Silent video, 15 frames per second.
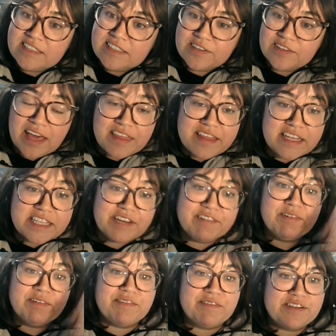So yeah, thanks
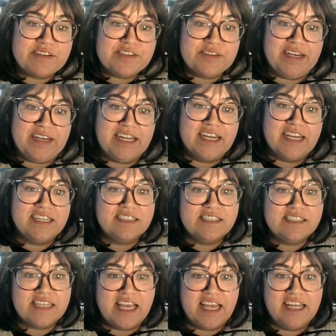everyone for joining
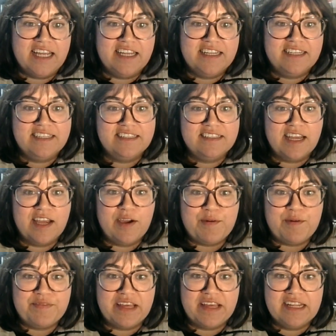us, and I
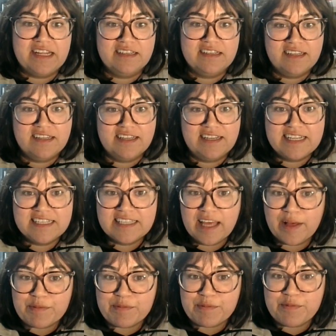hope that is
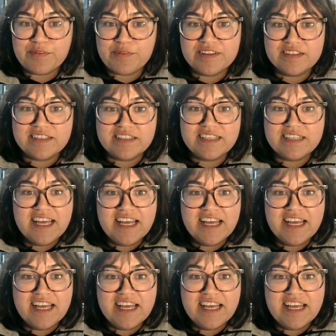helpful.